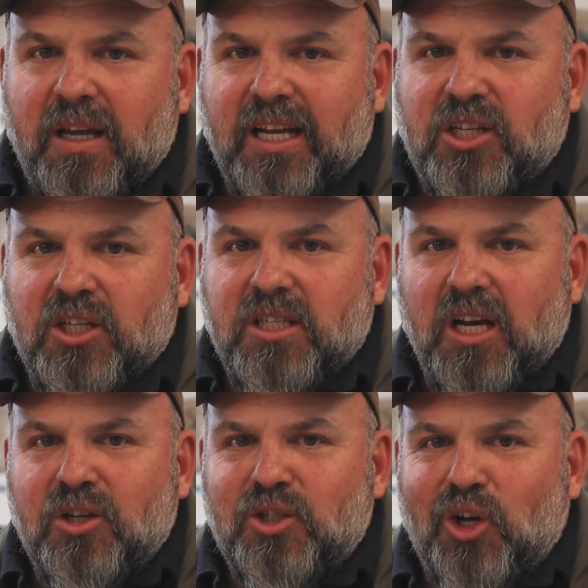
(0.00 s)
It just
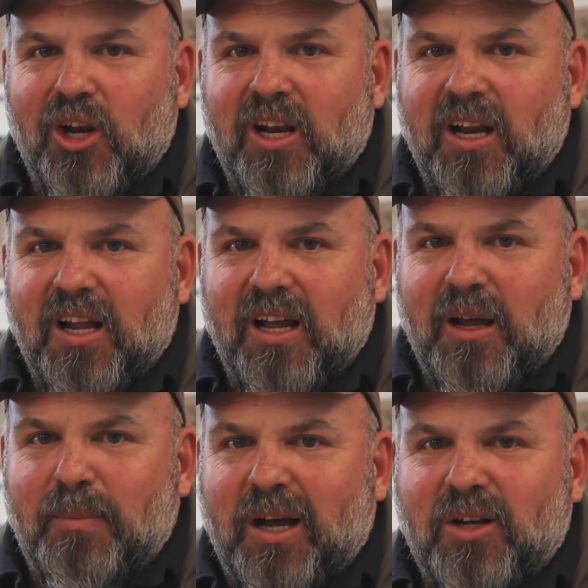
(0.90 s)
goes on
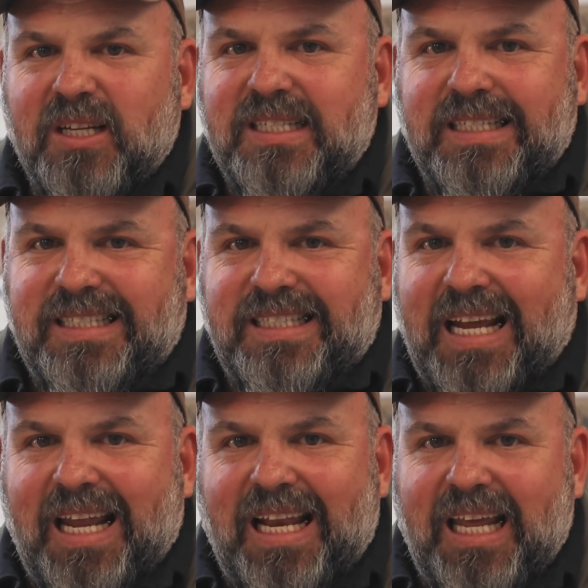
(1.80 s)
about its
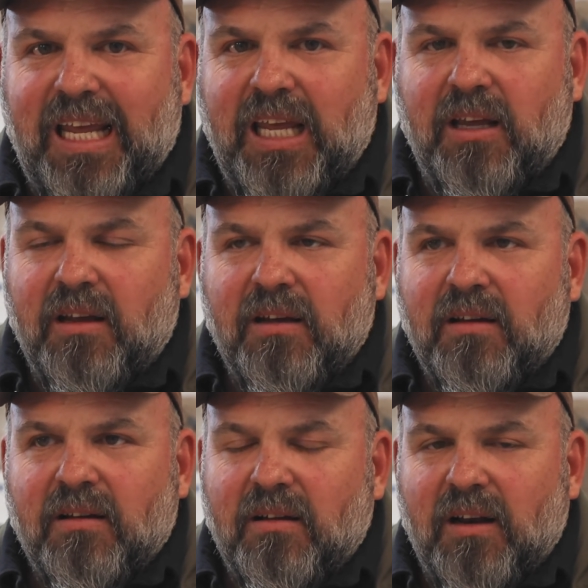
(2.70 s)
daily
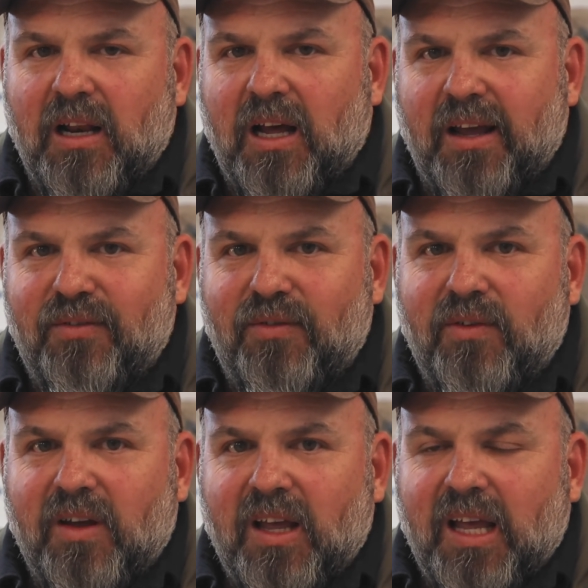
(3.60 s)
life,
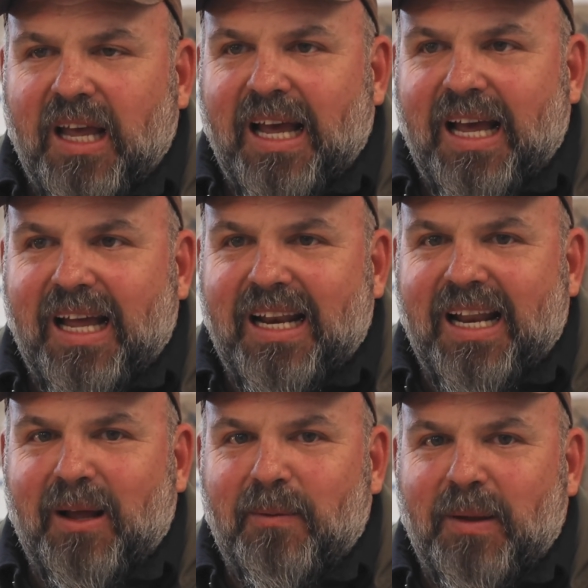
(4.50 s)
and
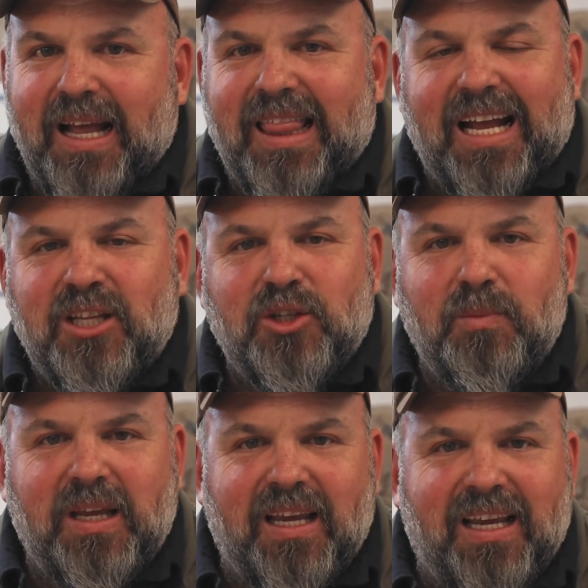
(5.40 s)
that to
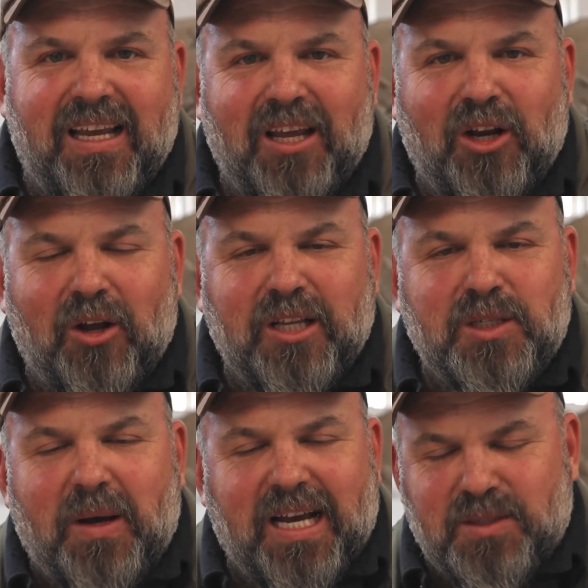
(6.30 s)
me, you know,
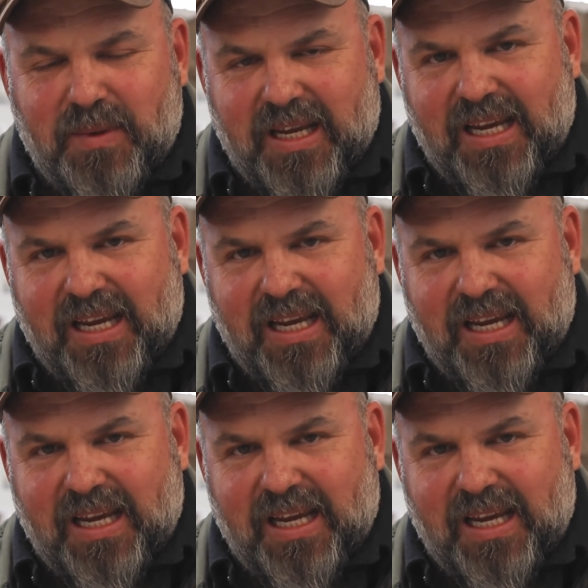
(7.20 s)
inspires me